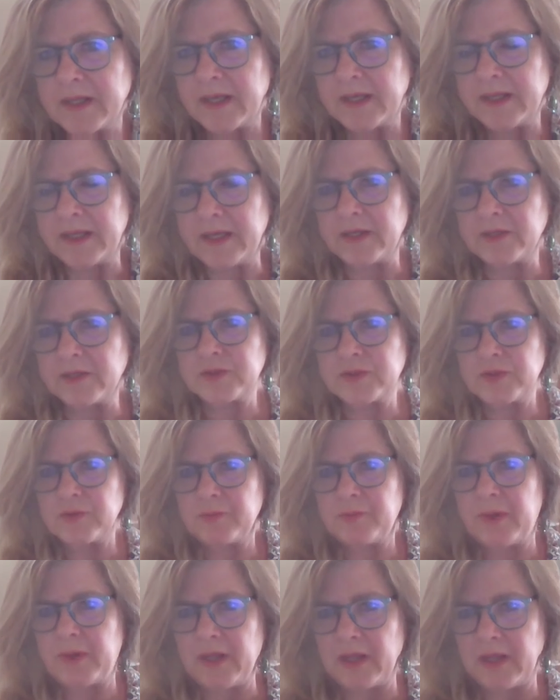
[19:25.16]
they need
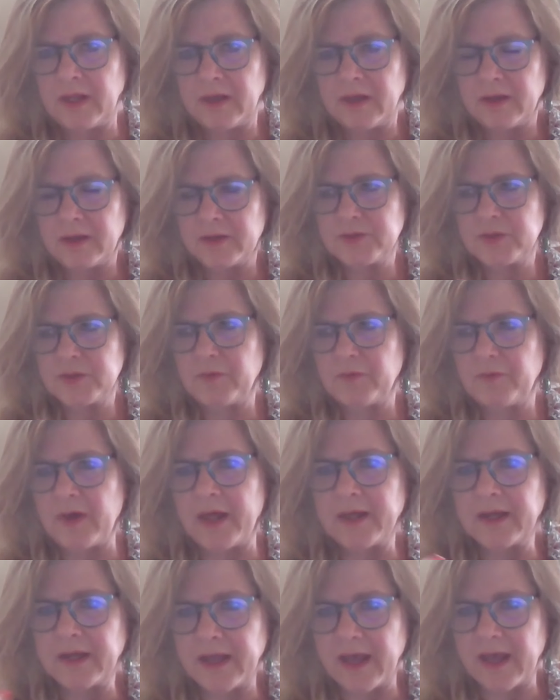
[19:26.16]
to be sort of
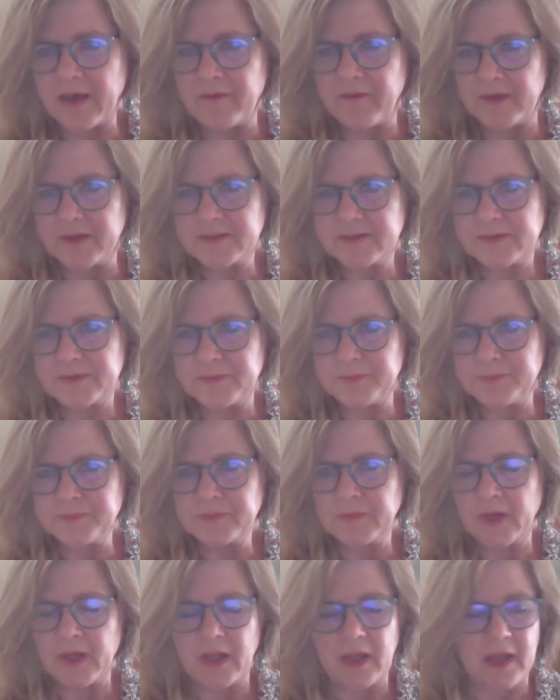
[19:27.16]
uncovered.
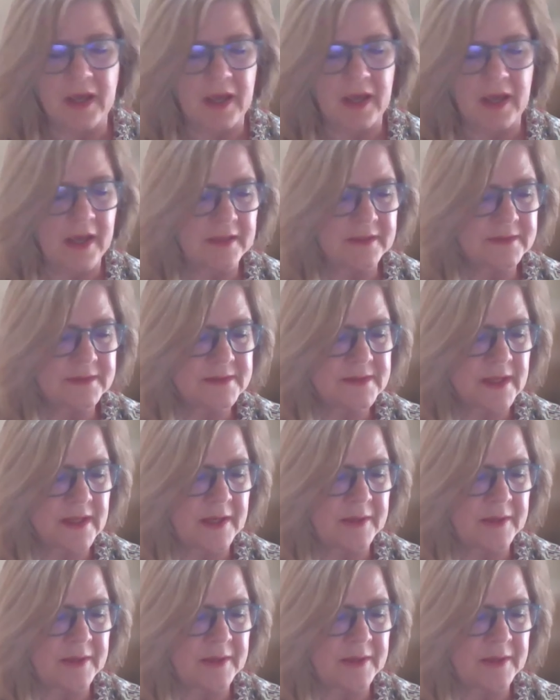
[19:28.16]
And